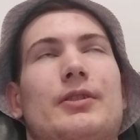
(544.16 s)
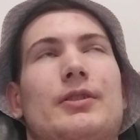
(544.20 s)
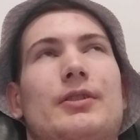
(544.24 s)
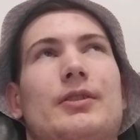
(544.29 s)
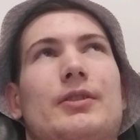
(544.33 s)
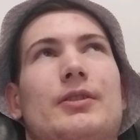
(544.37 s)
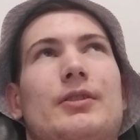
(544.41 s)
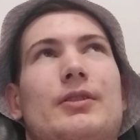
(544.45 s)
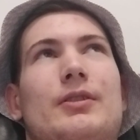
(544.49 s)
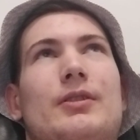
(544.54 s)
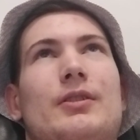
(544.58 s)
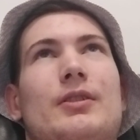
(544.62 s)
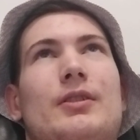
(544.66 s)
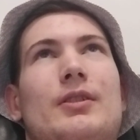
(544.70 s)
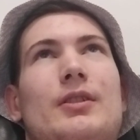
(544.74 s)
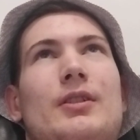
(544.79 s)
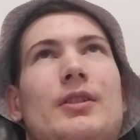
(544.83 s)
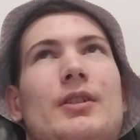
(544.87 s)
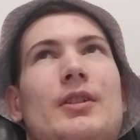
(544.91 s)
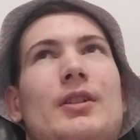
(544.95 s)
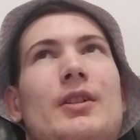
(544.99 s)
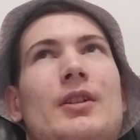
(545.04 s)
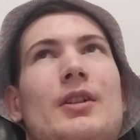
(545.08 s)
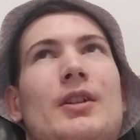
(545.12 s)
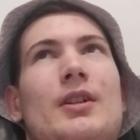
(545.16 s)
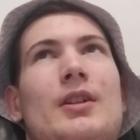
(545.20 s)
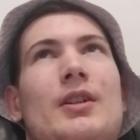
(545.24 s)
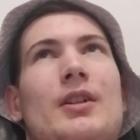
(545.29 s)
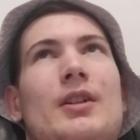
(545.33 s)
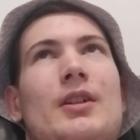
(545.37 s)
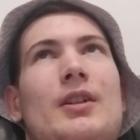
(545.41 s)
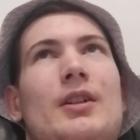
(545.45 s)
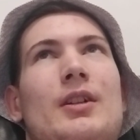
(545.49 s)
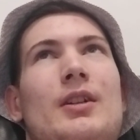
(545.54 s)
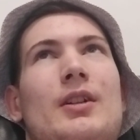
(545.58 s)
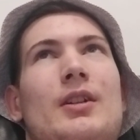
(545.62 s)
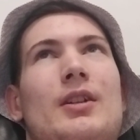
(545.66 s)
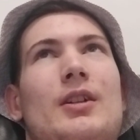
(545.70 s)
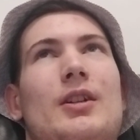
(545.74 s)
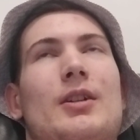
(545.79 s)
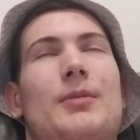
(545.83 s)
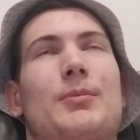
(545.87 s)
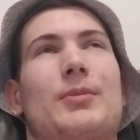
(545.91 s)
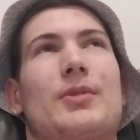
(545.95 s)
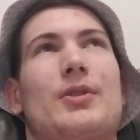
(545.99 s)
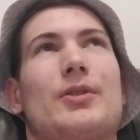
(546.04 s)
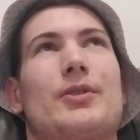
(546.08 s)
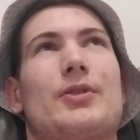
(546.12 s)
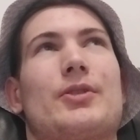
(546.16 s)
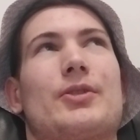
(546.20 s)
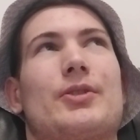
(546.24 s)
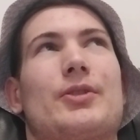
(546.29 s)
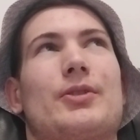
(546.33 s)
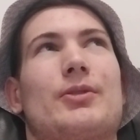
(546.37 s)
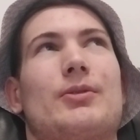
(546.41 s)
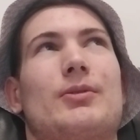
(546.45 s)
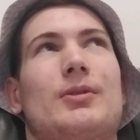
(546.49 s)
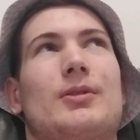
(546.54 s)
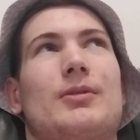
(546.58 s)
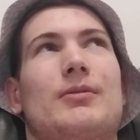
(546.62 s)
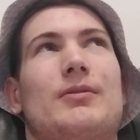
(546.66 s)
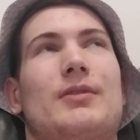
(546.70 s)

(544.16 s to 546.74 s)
and I'm not sure